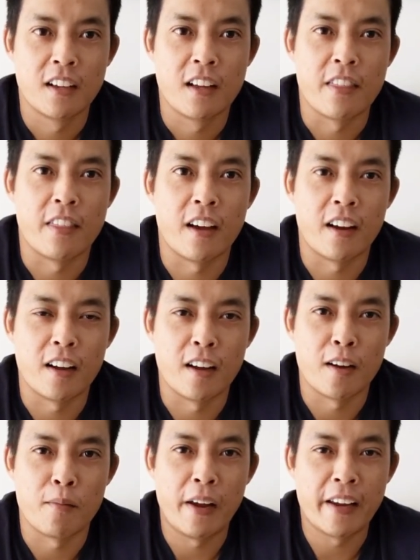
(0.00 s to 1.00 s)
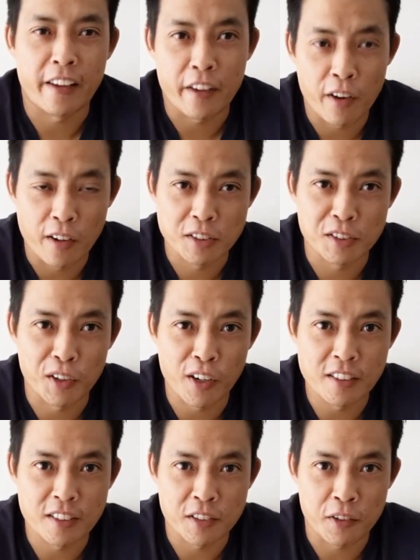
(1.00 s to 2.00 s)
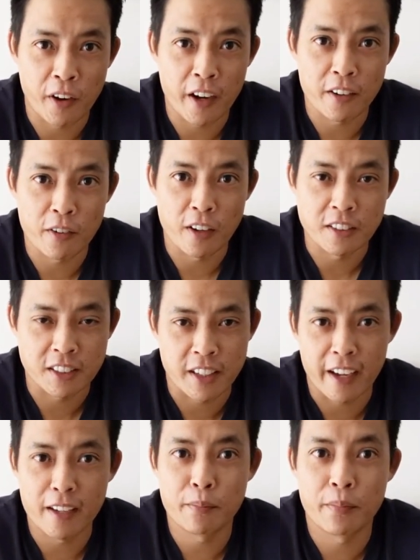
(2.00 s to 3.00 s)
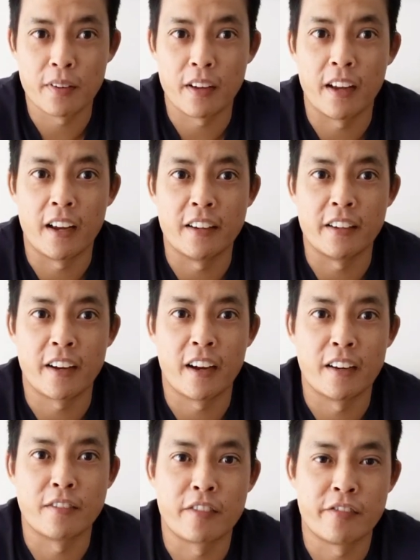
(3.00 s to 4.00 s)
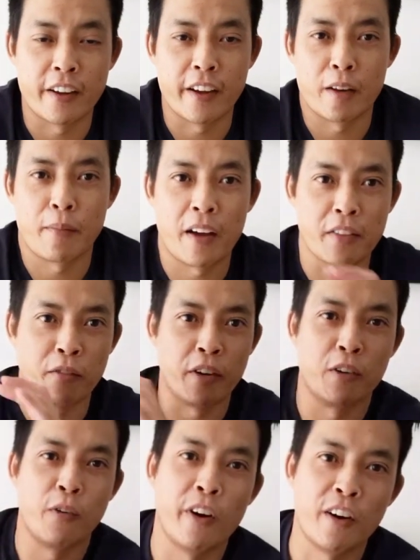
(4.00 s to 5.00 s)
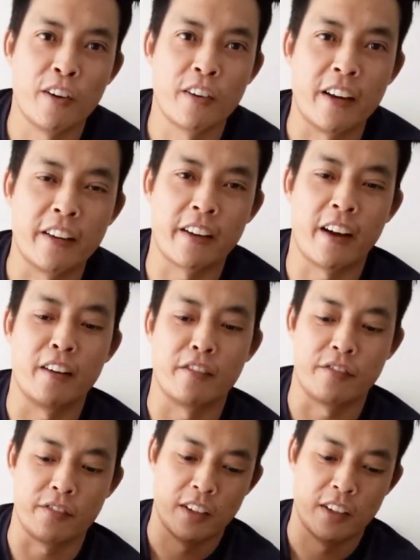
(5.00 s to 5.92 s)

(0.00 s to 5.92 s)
that making your own stories is a great escape, and you kind of forget about the real world and you kind of